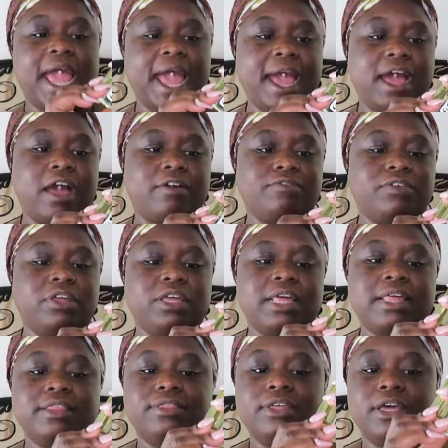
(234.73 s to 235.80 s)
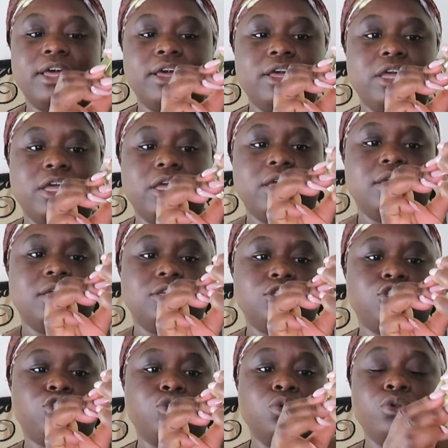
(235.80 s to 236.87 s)
have the
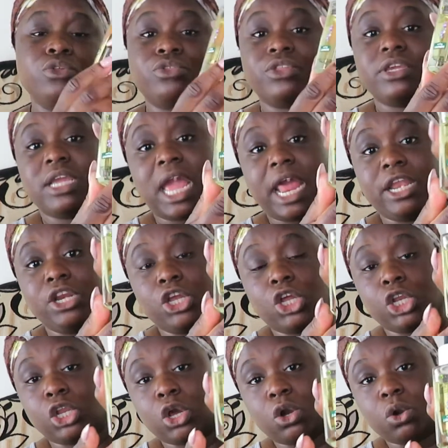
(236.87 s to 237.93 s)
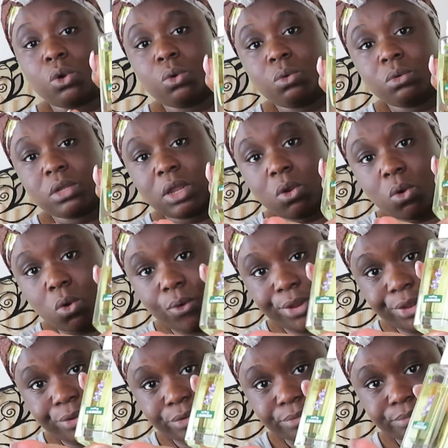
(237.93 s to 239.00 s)
soothing and glow
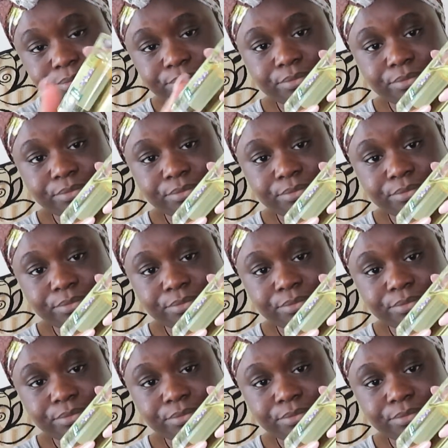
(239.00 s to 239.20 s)
oil.